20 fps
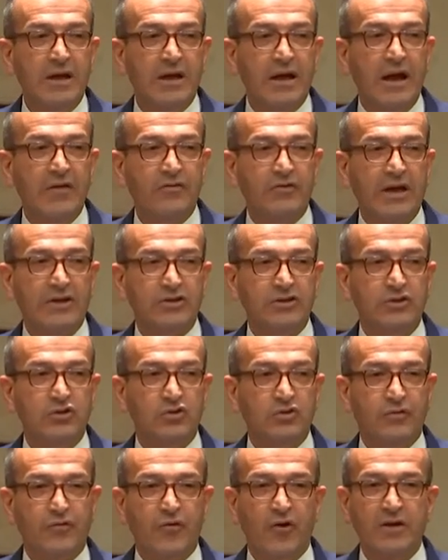have to actually
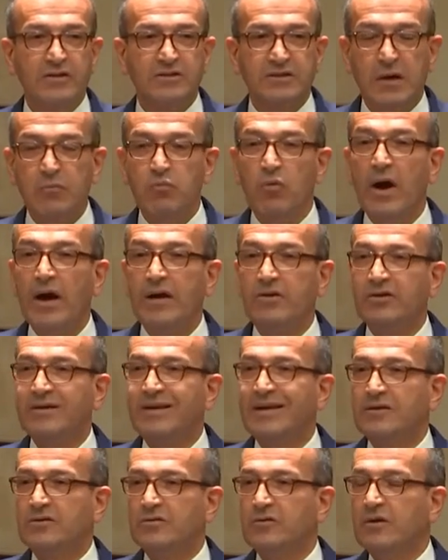find some way to
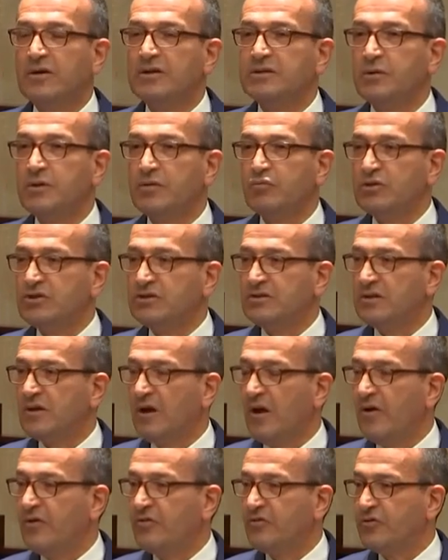get to Elizabeth, which is the
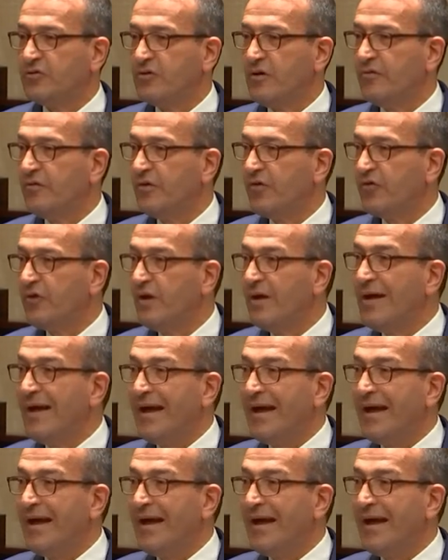closest office.